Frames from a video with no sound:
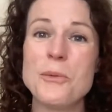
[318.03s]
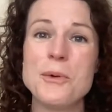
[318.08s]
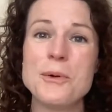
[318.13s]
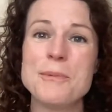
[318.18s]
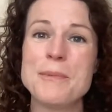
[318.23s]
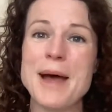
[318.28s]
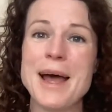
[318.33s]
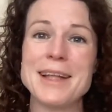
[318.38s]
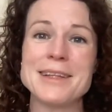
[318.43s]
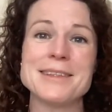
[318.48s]

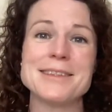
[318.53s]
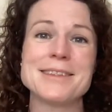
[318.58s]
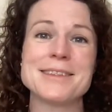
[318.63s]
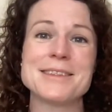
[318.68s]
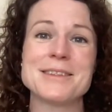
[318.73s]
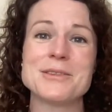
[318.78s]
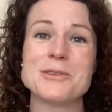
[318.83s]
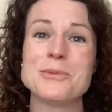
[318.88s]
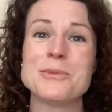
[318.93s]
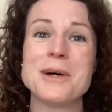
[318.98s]
pants,
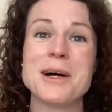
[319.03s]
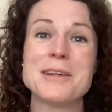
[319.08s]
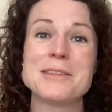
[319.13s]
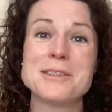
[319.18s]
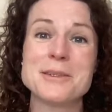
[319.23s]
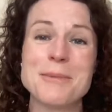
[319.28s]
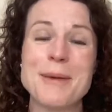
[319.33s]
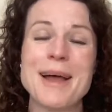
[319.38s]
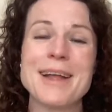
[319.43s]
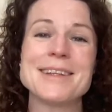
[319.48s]
normal
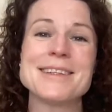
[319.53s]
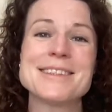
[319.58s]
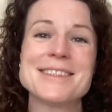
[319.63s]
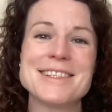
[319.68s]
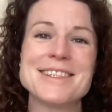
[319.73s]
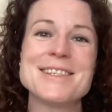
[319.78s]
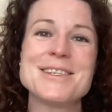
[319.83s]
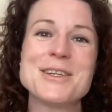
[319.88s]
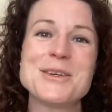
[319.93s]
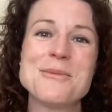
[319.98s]
underpants
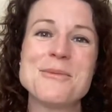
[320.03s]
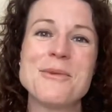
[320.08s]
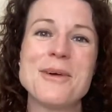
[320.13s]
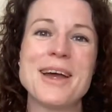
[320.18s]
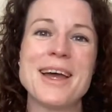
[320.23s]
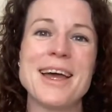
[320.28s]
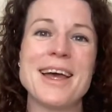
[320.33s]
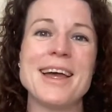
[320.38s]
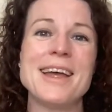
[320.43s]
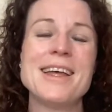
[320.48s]
that you can
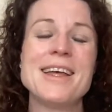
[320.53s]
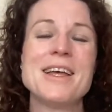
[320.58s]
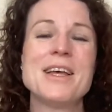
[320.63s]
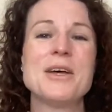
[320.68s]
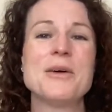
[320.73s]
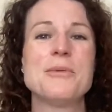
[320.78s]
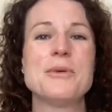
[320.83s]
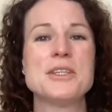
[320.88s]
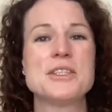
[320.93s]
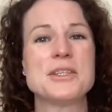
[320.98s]
wear,
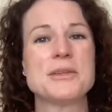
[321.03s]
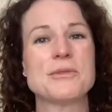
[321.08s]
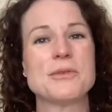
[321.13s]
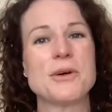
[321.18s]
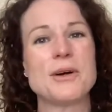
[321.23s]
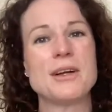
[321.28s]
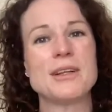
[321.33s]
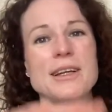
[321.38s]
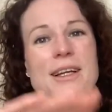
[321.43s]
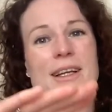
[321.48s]
which have
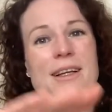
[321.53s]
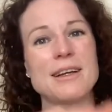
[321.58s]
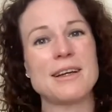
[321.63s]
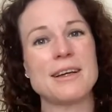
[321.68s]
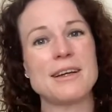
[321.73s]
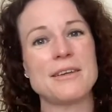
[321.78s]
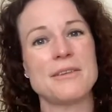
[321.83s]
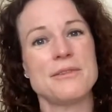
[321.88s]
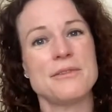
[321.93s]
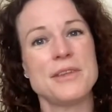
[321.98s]
got like
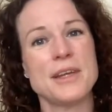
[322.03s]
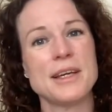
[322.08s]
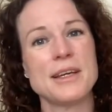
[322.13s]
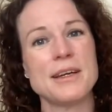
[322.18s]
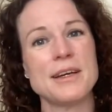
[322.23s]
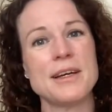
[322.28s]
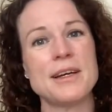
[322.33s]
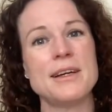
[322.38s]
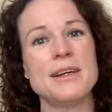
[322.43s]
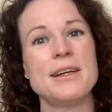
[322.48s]
a
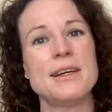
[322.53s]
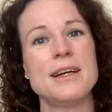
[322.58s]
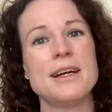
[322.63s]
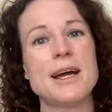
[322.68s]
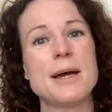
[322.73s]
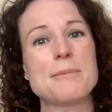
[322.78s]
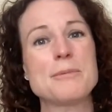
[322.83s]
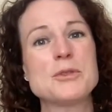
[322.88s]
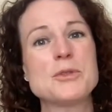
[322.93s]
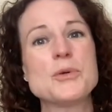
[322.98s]
thicker
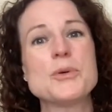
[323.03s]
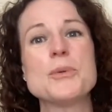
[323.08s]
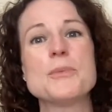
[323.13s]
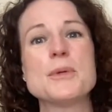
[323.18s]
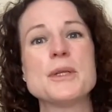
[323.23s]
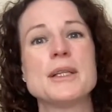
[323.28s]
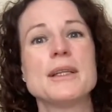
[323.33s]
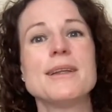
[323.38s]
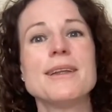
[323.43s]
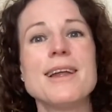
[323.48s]

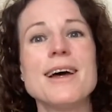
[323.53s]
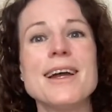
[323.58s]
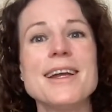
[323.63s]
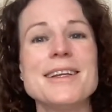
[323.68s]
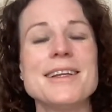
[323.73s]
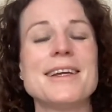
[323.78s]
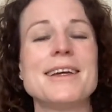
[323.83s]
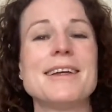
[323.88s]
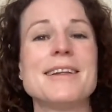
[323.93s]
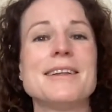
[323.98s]
absorbent
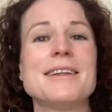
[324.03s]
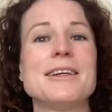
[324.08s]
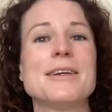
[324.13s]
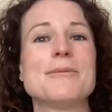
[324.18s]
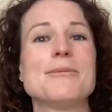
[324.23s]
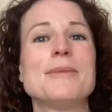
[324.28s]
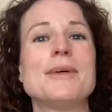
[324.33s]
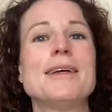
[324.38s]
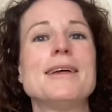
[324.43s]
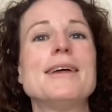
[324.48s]
lining in
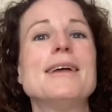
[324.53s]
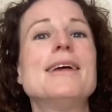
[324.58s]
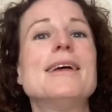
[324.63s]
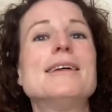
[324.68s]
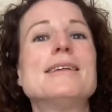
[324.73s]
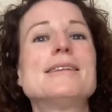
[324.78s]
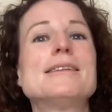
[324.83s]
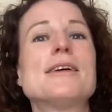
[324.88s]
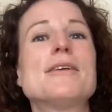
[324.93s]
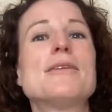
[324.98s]
them.
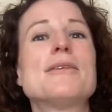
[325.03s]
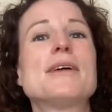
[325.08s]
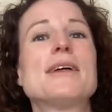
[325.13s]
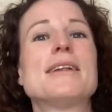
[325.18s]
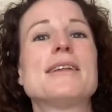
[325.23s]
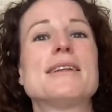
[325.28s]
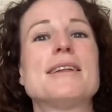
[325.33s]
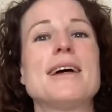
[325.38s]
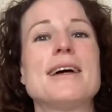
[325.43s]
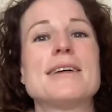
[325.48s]
So
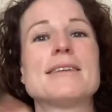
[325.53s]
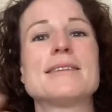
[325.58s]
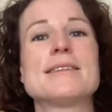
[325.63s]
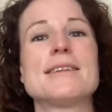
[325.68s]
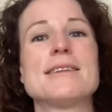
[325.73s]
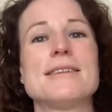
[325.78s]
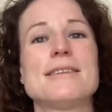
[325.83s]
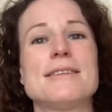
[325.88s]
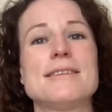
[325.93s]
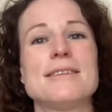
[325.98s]
then that
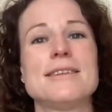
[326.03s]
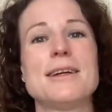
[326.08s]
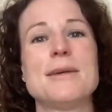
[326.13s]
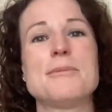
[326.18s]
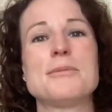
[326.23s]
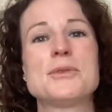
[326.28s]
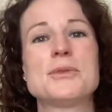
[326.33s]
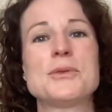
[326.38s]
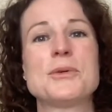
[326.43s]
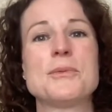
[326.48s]

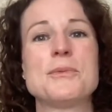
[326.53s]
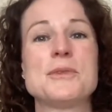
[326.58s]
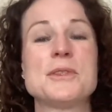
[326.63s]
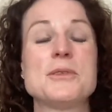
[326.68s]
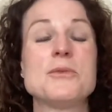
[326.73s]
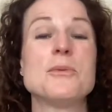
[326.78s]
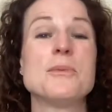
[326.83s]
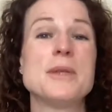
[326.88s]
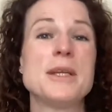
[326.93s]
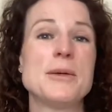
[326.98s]
absorbs,
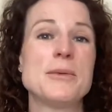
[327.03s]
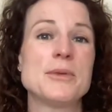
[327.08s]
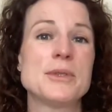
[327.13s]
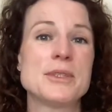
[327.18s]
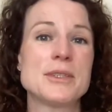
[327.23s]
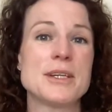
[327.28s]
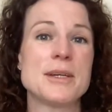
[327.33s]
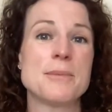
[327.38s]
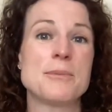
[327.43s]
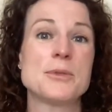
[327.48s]
normally it
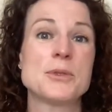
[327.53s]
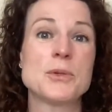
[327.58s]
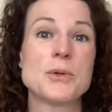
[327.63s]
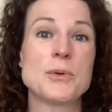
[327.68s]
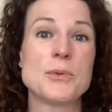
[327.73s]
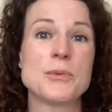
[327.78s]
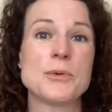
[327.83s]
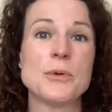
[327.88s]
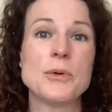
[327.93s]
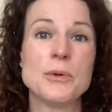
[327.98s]
would
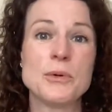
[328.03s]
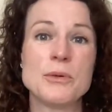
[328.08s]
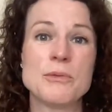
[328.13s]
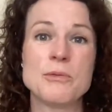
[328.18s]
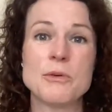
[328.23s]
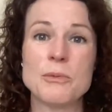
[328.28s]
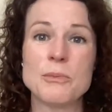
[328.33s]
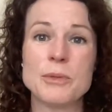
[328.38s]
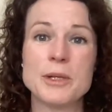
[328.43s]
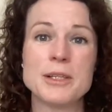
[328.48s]
absorb all of
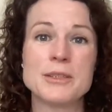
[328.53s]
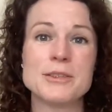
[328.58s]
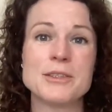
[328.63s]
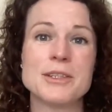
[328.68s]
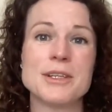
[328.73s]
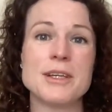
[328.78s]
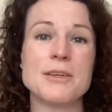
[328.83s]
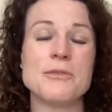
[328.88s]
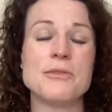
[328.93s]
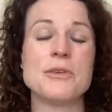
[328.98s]
your blood
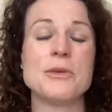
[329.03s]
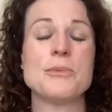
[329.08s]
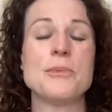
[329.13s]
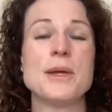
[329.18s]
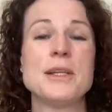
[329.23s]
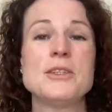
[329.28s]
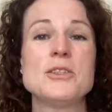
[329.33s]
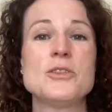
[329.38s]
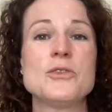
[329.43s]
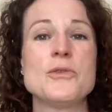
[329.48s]
if you're
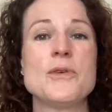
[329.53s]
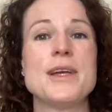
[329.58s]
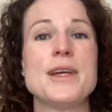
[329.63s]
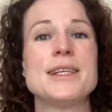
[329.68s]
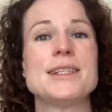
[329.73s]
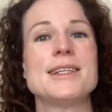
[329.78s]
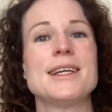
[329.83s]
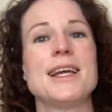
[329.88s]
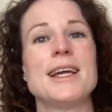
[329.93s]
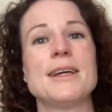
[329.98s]

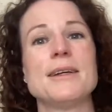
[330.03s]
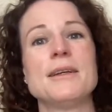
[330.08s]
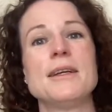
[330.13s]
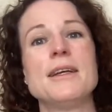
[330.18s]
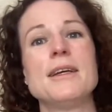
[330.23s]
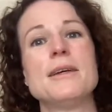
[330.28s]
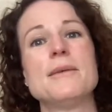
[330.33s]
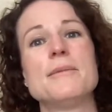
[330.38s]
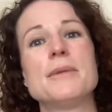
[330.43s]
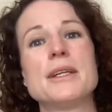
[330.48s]
menstruating,
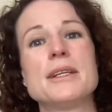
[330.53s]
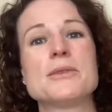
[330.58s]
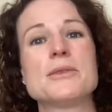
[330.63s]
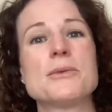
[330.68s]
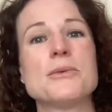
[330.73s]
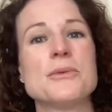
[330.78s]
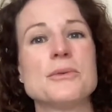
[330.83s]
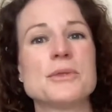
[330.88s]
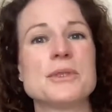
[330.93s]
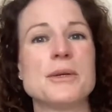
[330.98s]
but
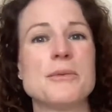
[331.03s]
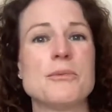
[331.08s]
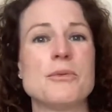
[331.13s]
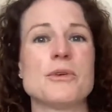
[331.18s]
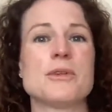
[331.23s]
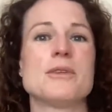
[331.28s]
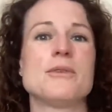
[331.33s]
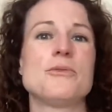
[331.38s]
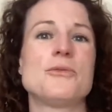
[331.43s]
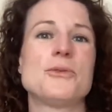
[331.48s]
it's also
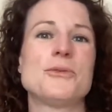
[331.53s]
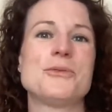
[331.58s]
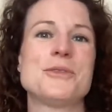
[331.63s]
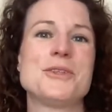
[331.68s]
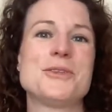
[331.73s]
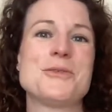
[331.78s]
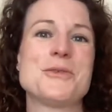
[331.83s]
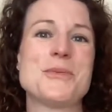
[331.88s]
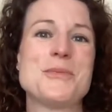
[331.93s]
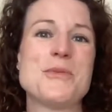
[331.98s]
wonderful
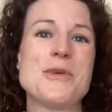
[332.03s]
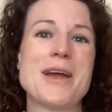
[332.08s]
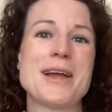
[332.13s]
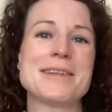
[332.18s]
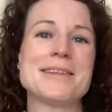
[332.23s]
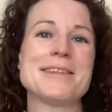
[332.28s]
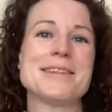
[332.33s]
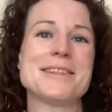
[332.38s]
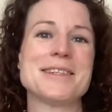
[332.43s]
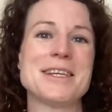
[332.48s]
during
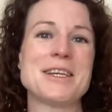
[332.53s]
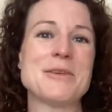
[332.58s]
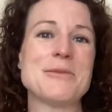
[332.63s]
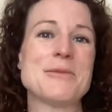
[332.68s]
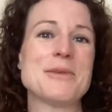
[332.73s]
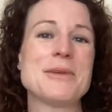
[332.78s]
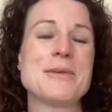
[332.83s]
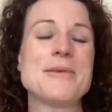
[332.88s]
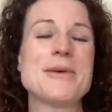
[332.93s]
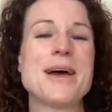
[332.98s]
pregnancy
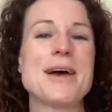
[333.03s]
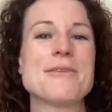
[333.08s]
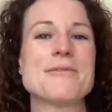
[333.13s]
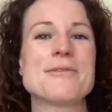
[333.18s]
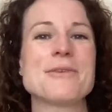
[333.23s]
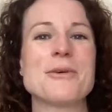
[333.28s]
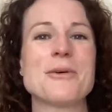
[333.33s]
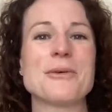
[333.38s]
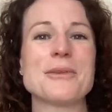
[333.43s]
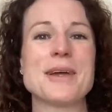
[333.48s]
when you have
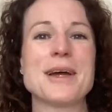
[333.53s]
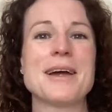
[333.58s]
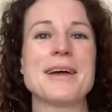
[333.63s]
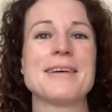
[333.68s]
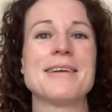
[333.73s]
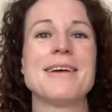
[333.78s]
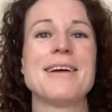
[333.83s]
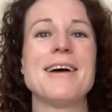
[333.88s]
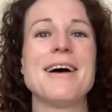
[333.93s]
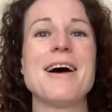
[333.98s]
got that
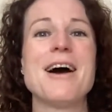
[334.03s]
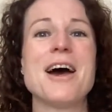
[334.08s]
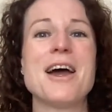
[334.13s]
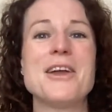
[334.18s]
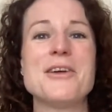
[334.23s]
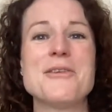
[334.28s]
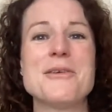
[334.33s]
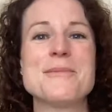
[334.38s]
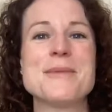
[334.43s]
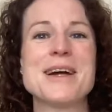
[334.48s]

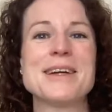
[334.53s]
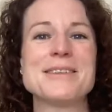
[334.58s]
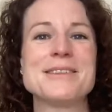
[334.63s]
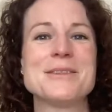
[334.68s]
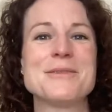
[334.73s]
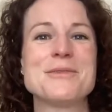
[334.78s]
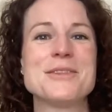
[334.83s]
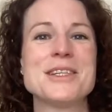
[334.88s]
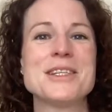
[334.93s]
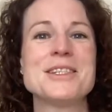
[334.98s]
higher amount
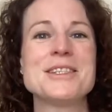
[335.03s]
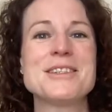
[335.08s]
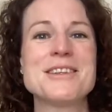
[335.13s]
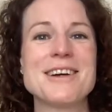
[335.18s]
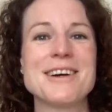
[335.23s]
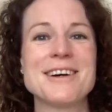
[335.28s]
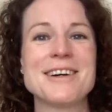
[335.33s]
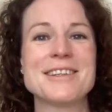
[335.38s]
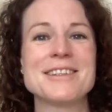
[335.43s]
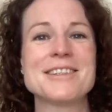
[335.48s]
of
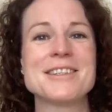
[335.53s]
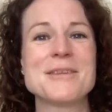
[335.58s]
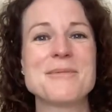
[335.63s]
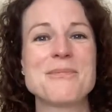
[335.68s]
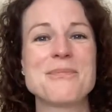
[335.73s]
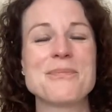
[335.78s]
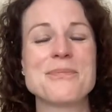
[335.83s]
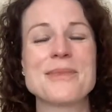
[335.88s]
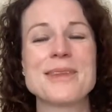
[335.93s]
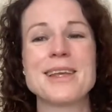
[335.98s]
discharge.
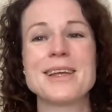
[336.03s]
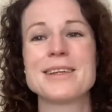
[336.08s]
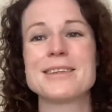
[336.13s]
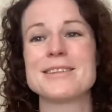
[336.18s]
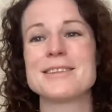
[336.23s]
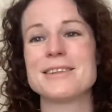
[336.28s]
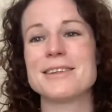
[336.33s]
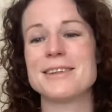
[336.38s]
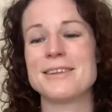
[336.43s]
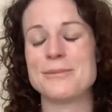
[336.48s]

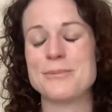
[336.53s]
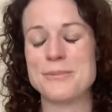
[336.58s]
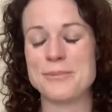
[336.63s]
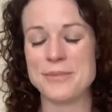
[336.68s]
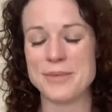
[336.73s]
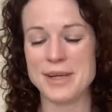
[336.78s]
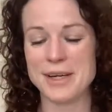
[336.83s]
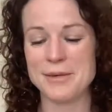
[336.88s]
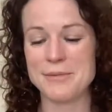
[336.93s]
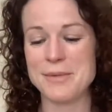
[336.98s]
So
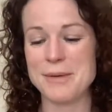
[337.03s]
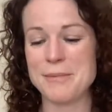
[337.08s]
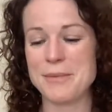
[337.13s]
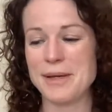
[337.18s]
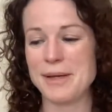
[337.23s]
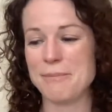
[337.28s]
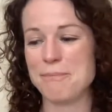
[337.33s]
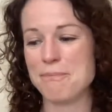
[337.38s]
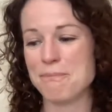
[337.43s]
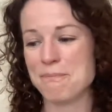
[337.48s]
I
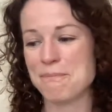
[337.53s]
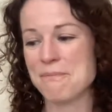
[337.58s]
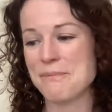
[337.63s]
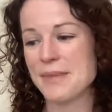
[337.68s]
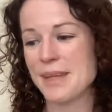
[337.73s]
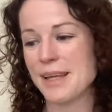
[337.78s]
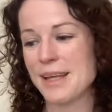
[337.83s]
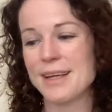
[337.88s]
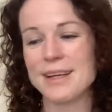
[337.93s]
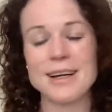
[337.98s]
remember
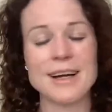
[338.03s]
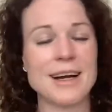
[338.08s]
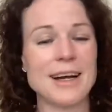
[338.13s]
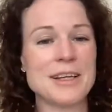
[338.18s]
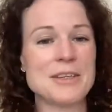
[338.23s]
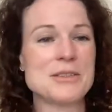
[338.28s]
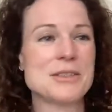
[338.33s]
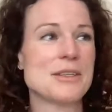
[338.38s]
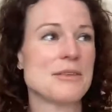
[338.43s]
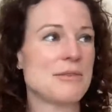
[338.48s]
I
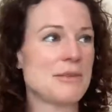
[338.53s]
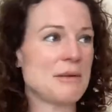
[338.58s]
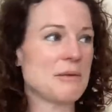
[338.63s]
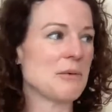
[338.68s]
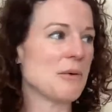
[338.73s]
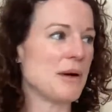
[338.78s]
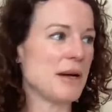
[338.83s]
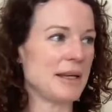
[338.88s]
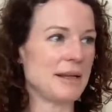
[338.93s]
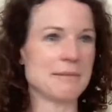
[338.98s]
used to feel
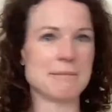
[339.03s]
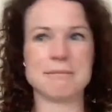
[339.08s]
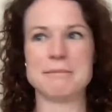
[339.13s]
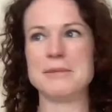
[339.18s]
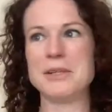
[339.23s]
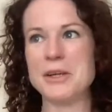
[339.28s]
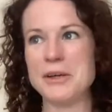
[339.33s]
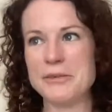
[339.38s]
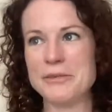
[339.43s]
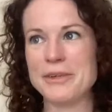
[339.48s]
quite
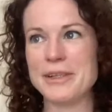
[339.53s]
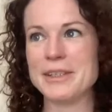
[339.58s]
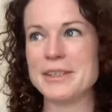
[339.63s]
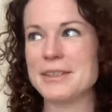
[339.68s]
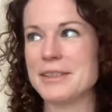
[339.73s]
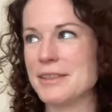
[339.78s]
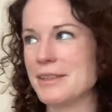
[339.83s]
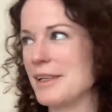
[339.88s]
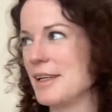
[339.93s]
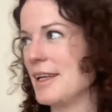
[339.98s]

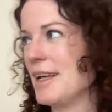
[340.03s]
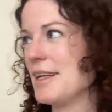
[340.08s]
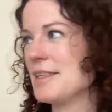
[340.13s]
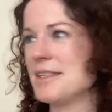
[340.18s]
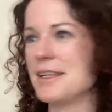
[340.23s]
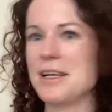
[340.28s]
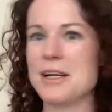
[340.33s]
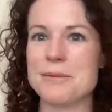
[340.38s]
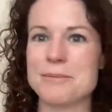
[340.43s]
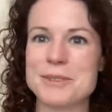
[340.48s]
nervous, like
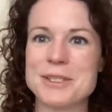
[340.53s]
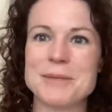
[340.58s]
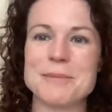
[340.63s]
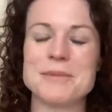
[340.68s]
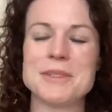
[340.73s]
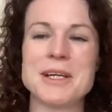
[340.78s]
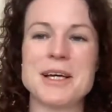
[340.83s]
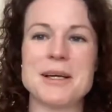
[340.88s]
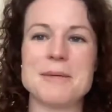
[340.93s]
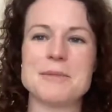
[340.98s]
getting up
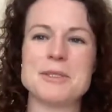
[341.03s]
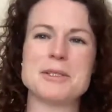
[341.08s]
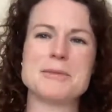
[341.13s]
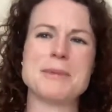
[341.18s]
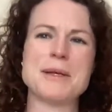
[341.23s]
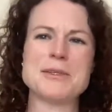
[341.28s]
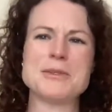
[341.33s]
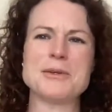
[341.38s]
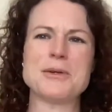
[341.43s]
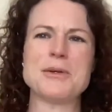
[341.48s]
sometimes,
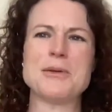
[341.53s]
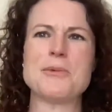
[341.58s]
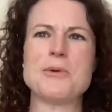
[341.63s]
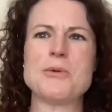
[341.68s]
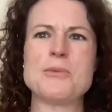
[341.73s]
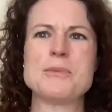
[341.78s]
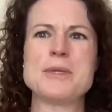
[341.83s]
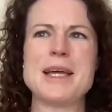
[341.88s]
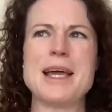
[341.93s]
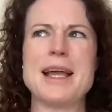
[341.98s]
especially on a
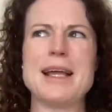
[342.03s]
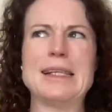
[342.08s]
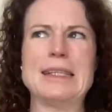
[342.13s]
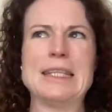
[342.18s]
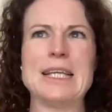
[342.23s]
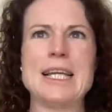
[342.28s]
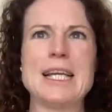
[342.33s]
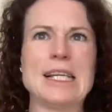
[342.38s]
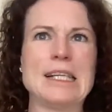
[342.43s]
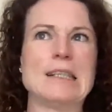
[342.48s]
warm day, and
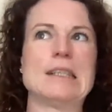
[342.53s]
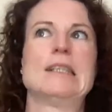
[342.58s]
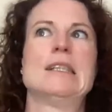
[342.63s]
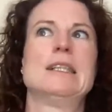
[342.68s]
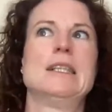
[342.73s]
thinking,